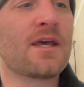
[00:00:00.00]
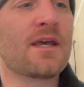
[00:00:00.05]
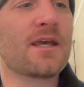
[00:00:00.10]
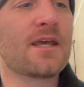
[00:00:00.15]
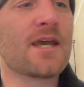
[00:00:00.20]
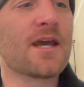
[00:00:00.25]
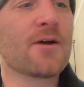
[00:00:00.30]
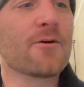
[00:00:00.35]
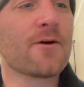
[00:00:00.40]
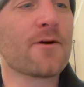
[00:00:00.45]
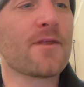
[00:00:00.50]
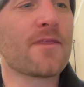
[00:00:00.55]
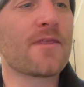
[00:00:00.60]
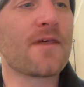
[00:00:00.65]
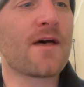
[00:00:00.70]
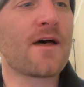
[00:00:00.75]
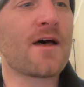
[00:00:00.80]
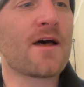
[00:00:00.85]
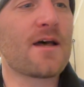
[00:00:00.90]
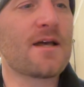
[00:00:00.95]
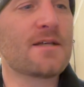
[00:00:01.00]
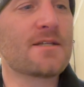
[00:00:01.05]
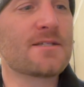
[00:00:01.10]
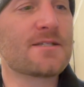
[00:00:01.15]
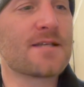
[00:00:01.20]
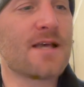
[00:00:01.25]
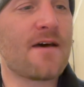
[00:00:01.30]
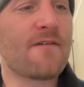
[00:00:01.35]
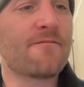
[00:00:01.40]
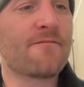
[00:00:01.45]
Kiriath
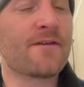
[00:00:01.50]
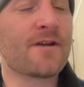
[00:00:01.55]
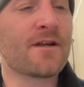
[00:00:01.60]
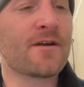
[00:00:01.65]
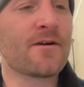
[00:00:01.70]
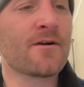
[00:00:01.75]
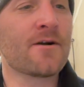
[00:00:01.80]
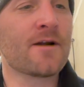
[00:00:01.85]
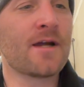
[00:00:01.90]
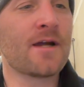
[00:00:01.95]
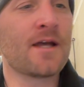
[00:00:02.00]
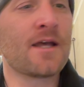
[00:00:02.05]
Sepher.